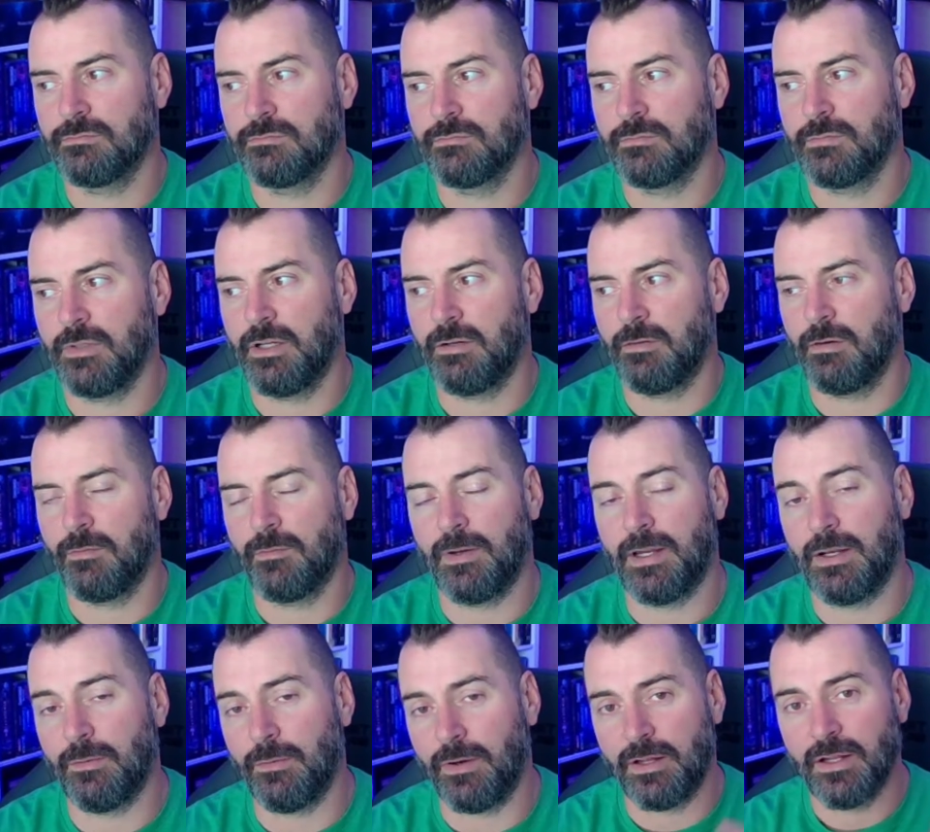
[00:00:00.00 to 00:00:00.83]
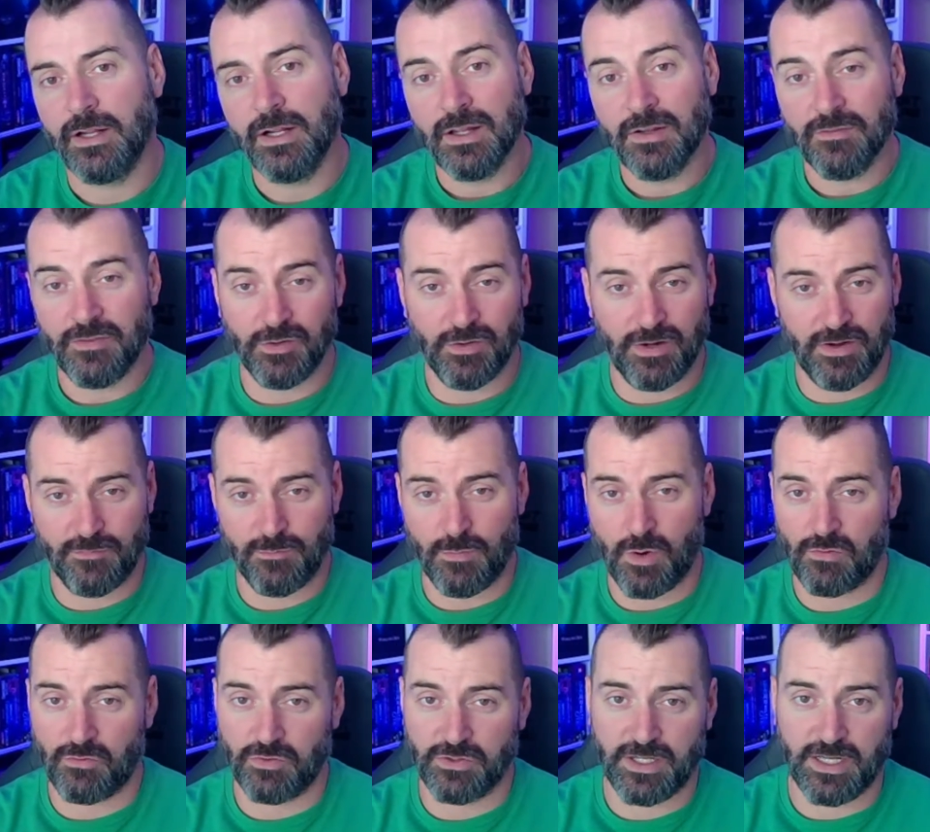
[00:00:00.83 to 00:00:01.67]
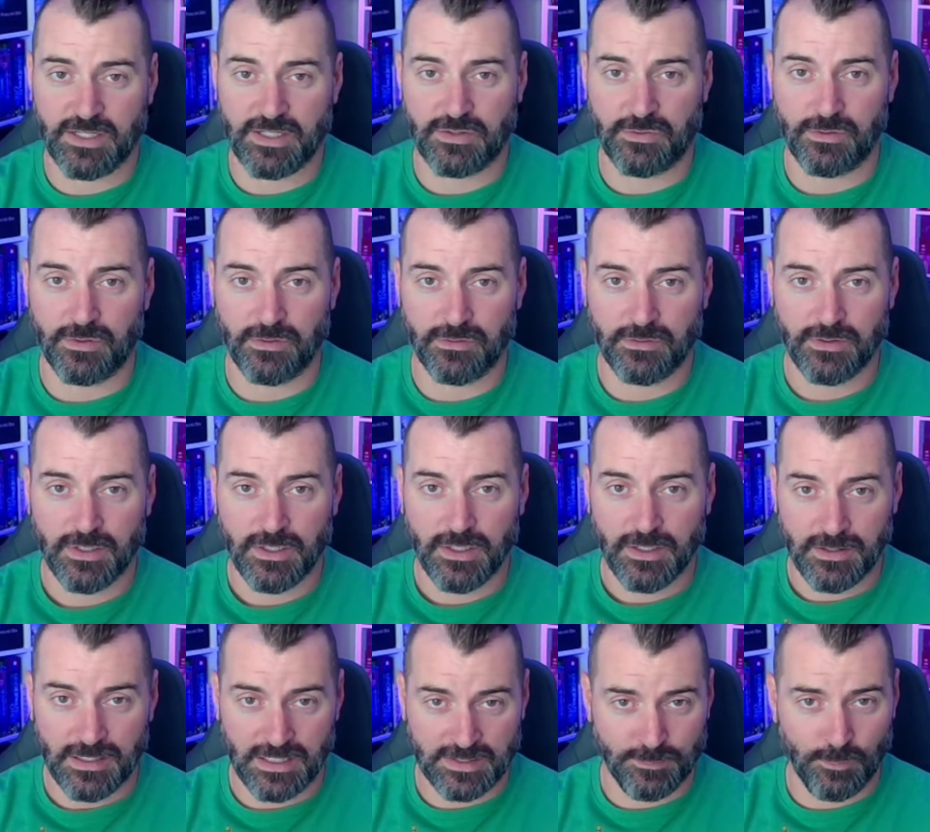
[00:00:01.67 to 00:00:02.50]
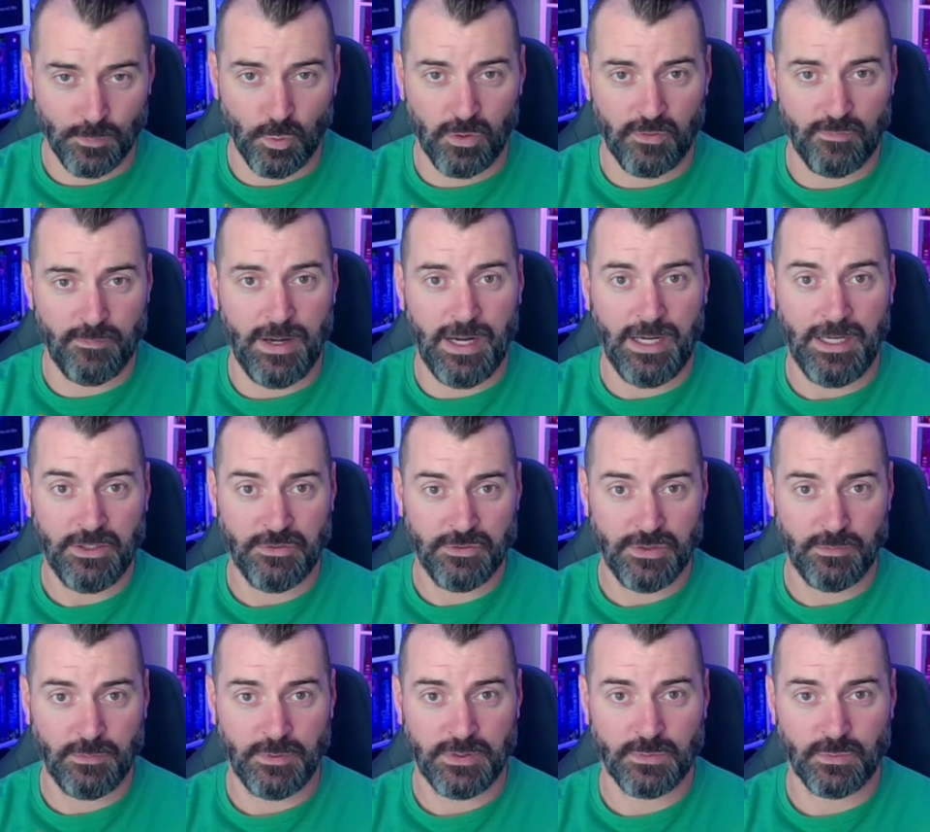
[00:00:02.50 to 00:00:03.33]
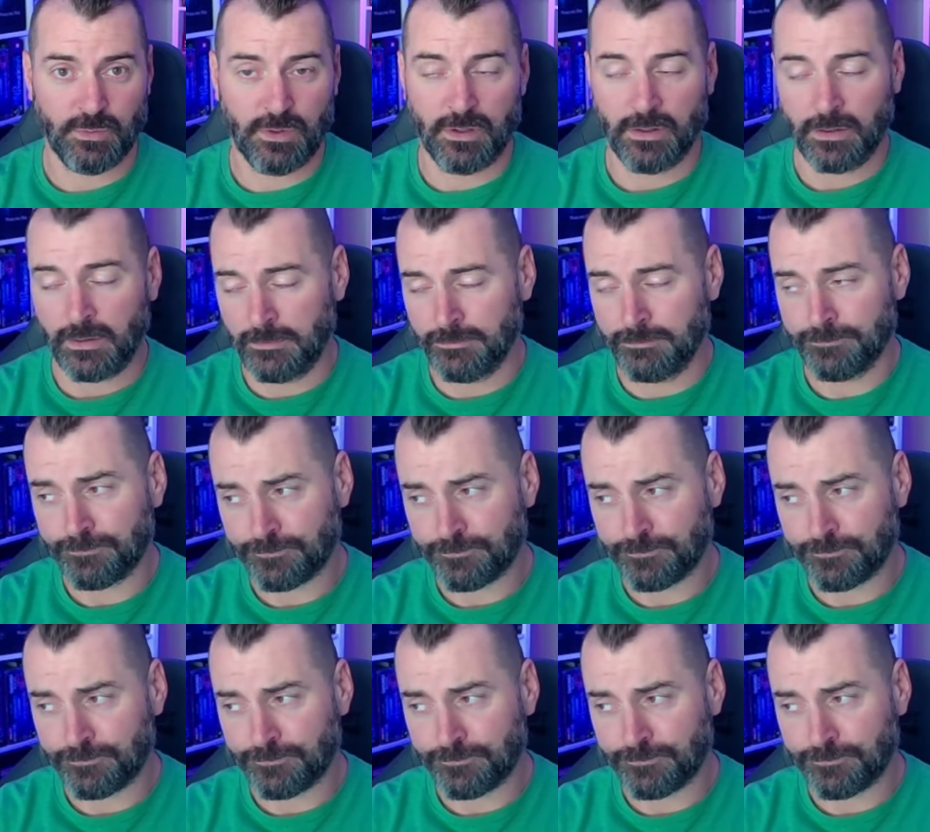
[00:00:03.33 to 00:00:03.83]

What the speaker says: hero. Anyway, if you don't have Marvel Dice Throne, that's more of Manny Trembley's work.